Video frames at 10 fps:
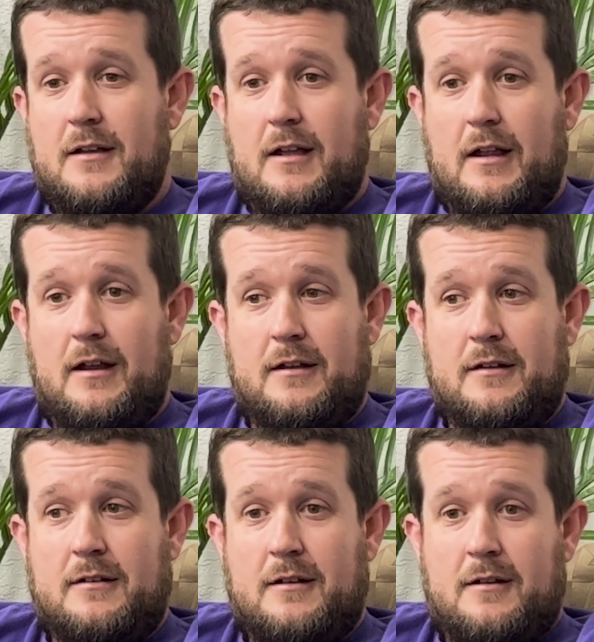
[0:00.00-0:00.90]
And
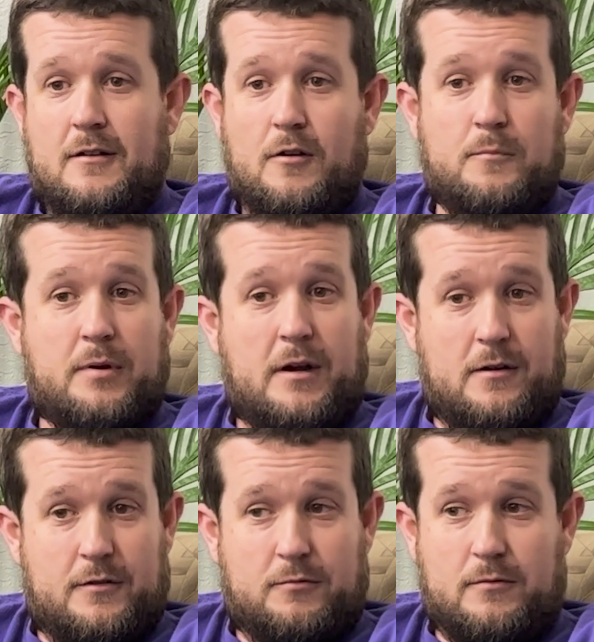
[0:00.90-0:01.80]
her
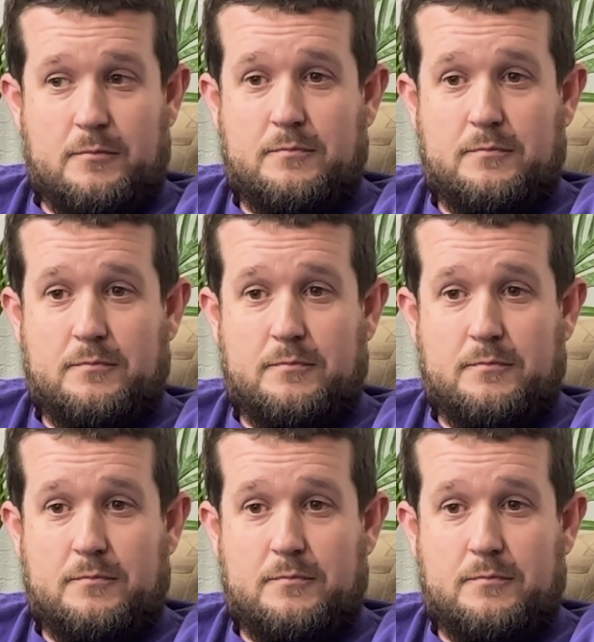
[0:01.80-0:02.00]
parents were,